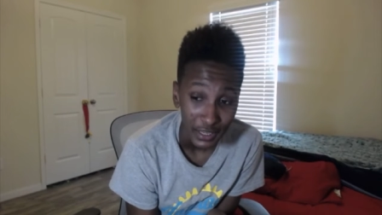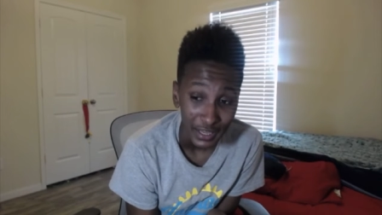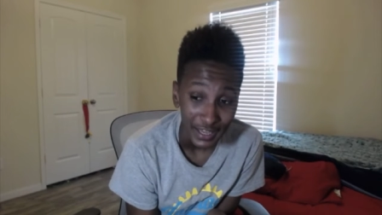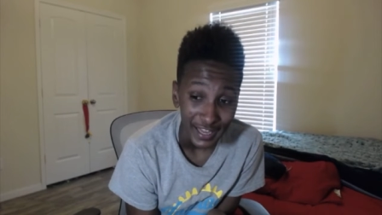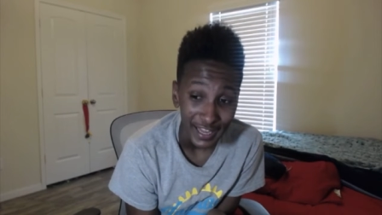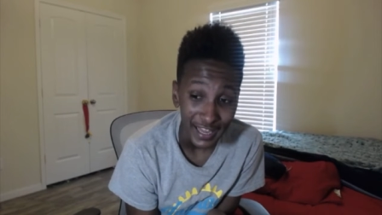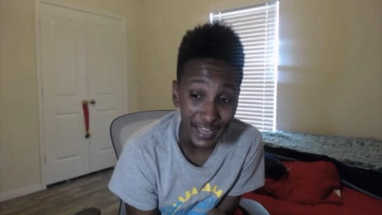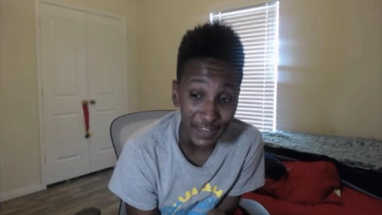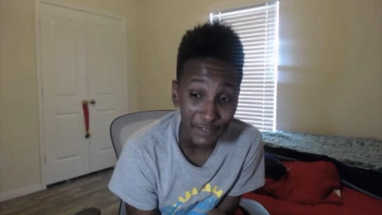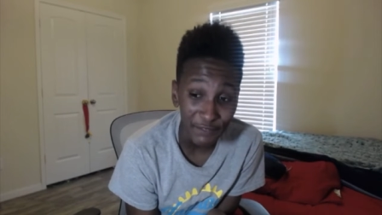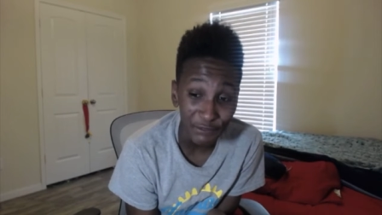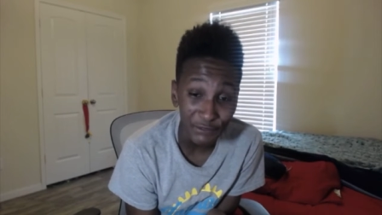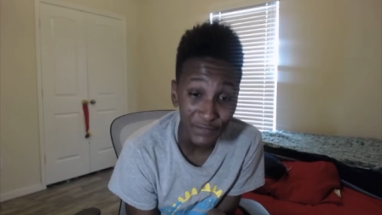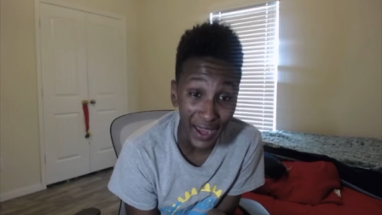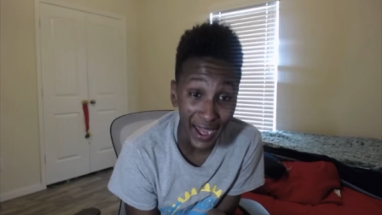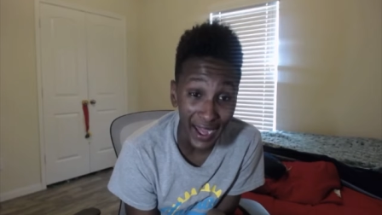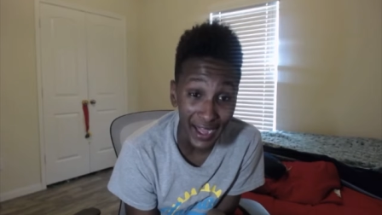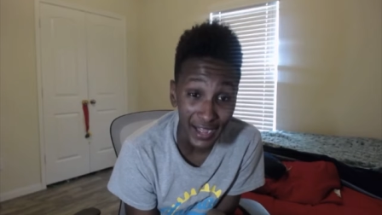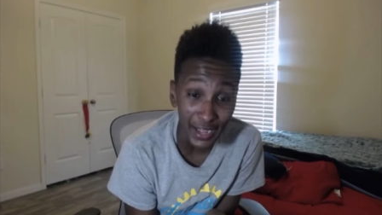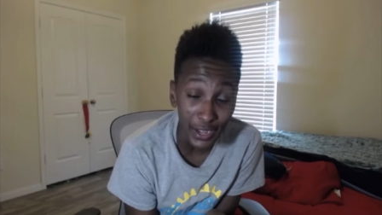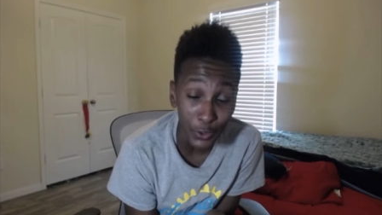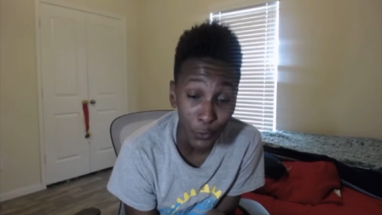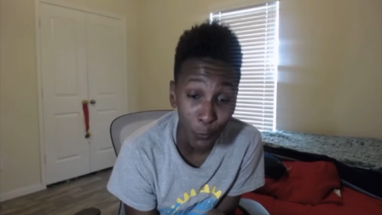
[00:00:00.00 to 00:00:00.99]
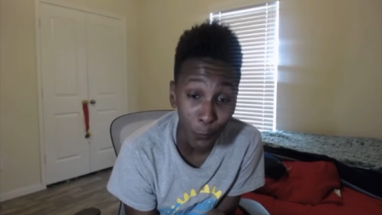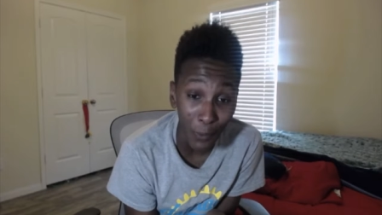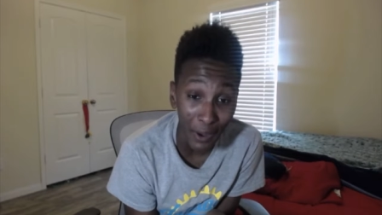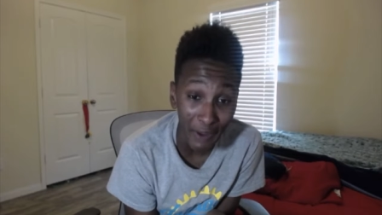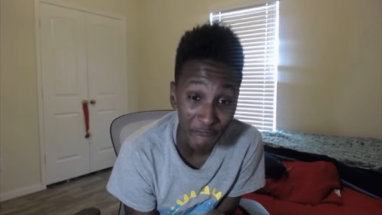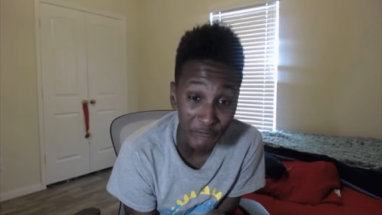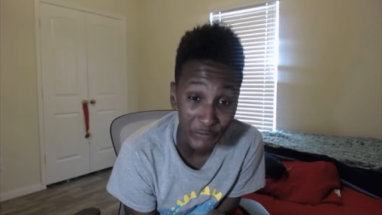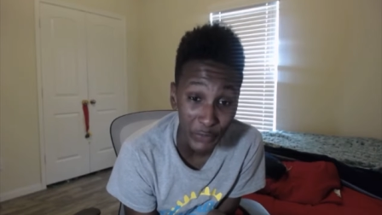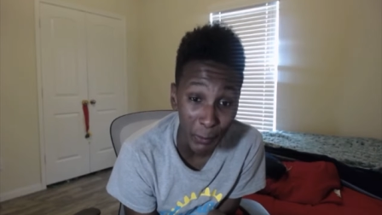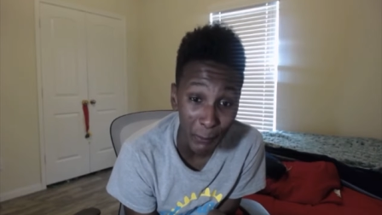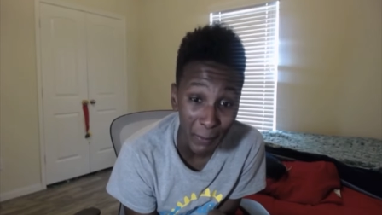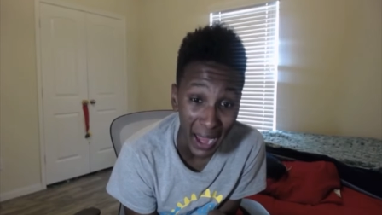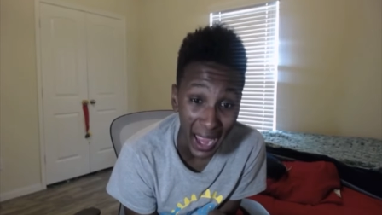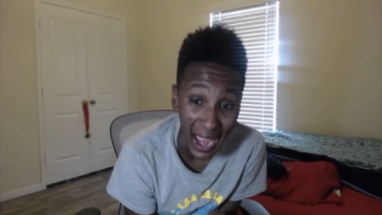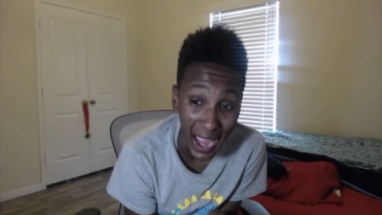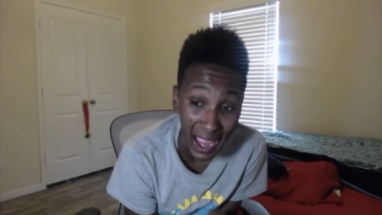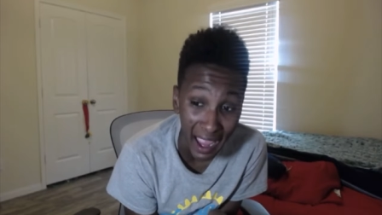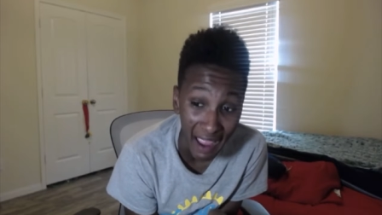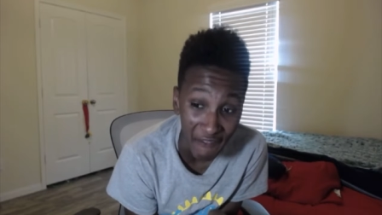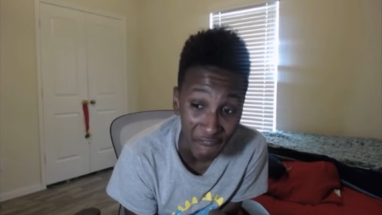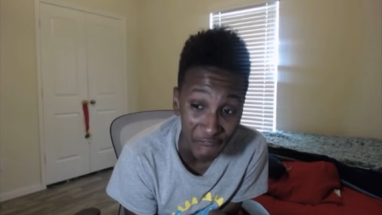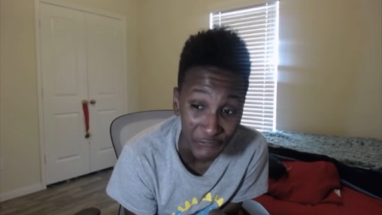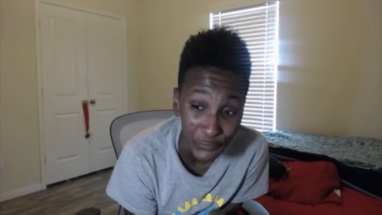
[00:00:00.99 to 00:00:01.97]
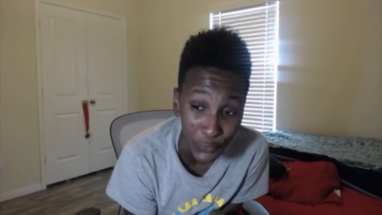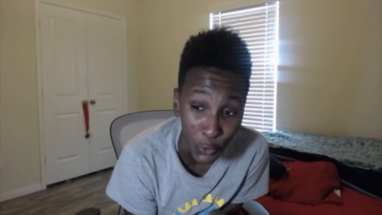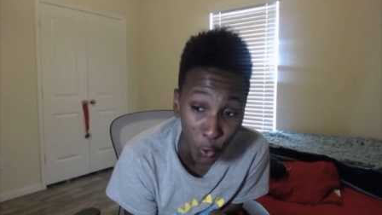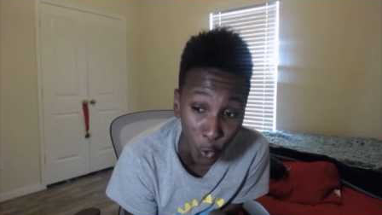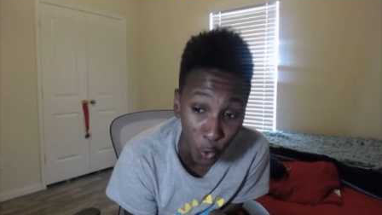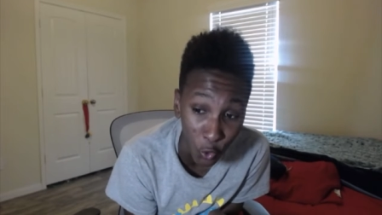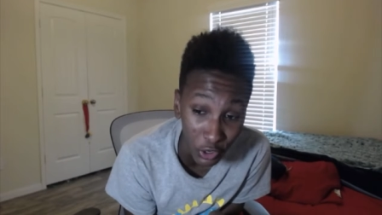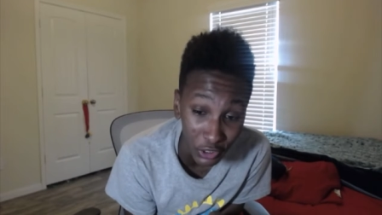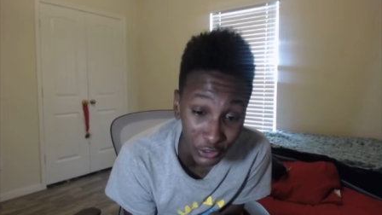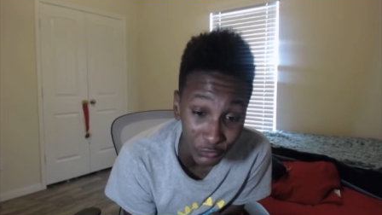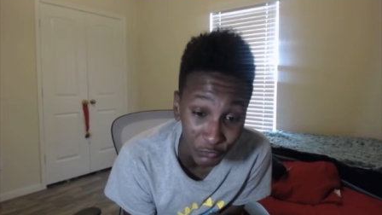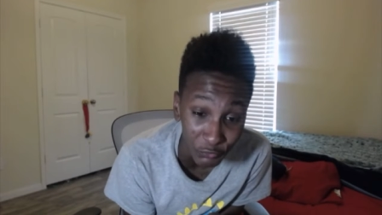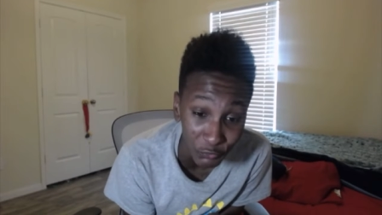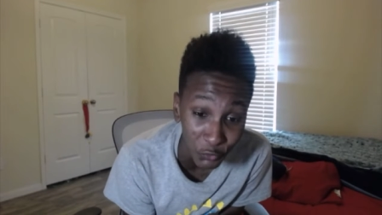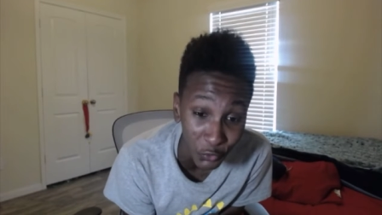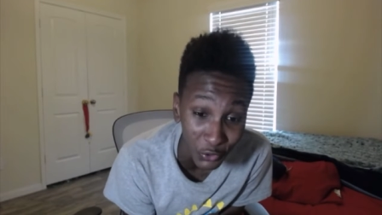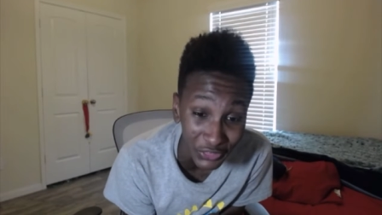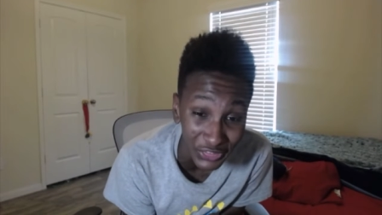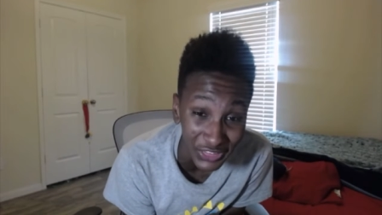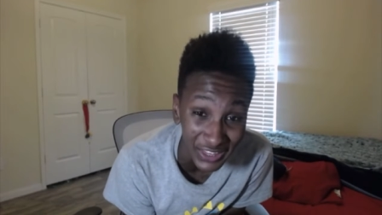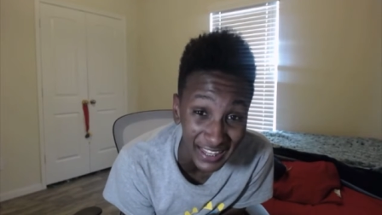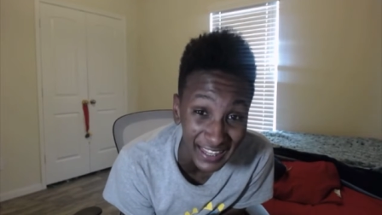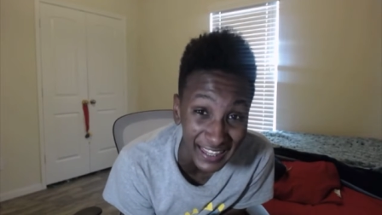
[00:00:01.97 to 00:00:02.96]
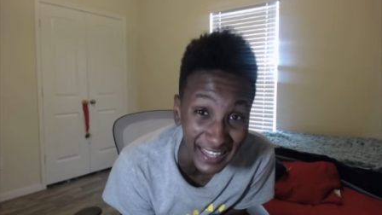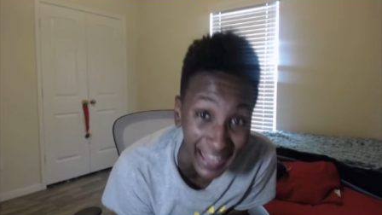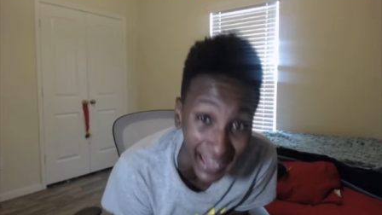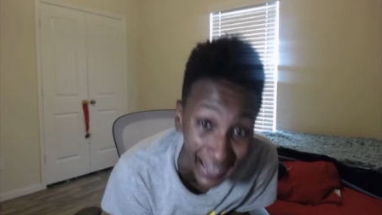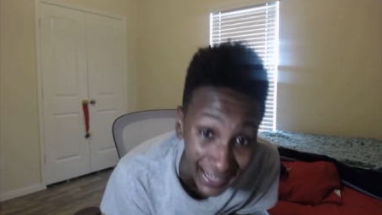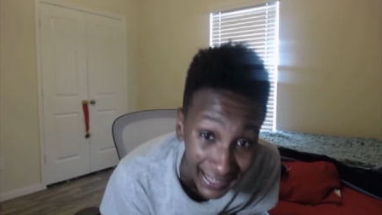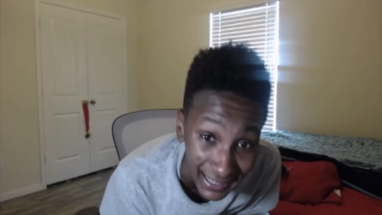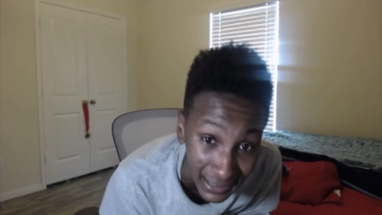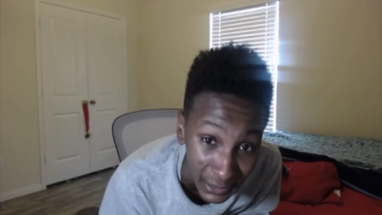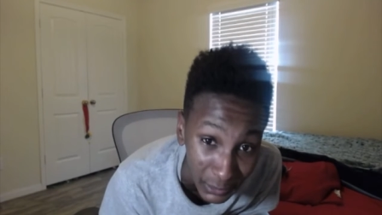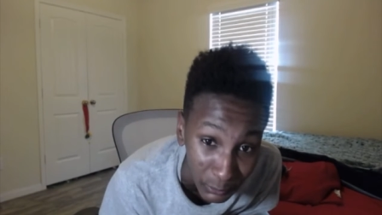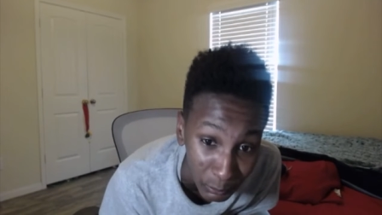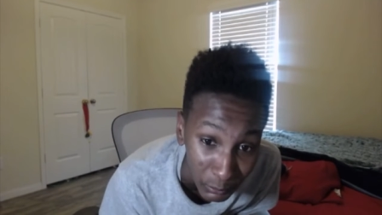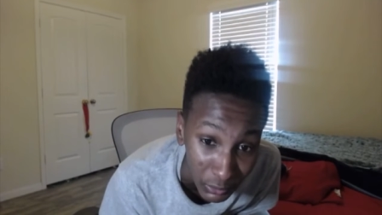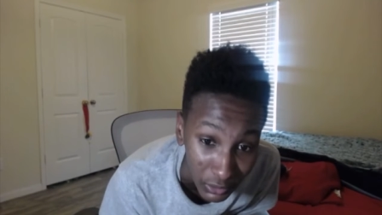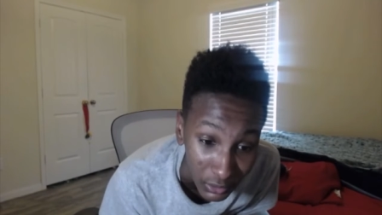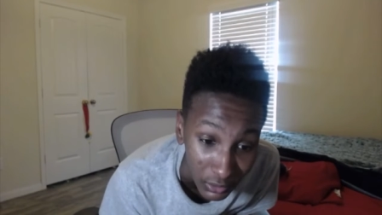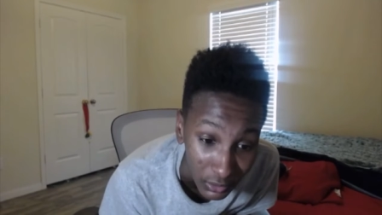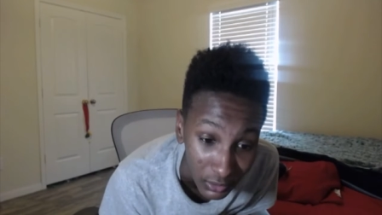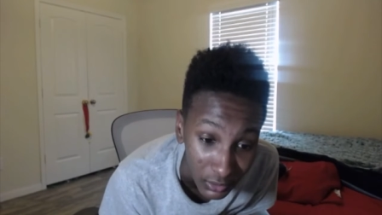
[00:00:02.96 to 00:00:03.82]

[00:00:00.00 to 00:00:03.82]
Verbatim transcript: He faded away from half court for the game